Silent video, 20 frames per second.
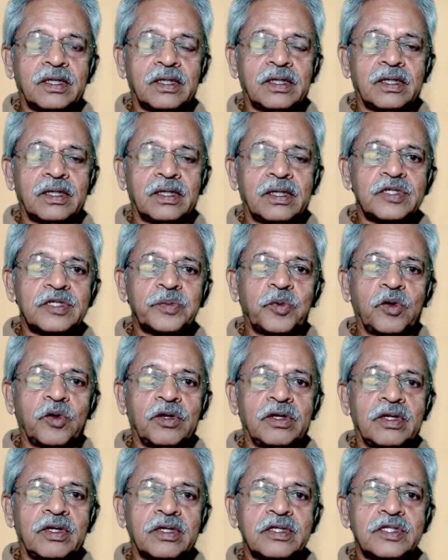At the small
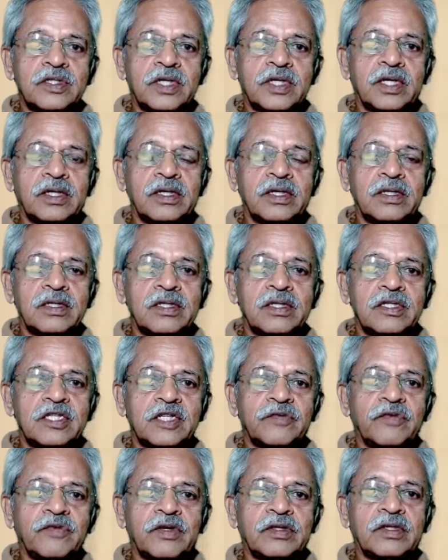intestine, intrinsic
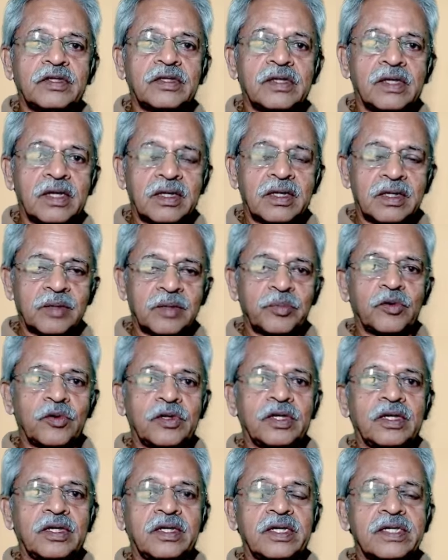factor, another
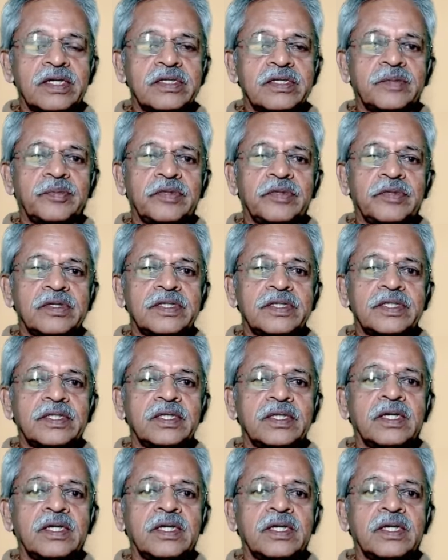protein takes up this,